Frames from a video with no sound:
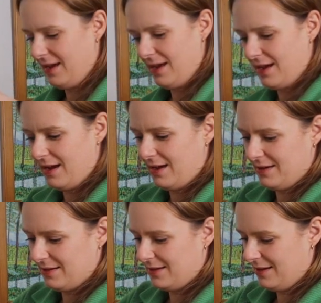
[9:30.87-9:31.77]

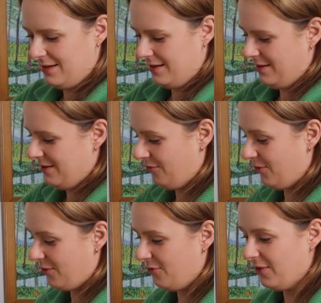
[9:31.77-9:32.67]
And
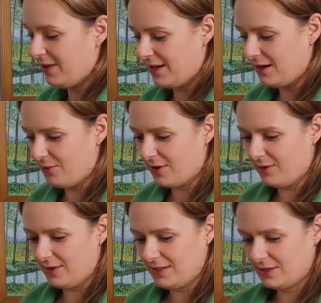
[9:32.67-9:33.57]
for the filling, we're
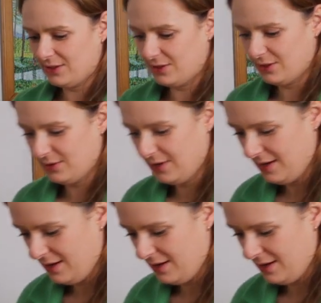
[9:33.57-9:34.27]
going to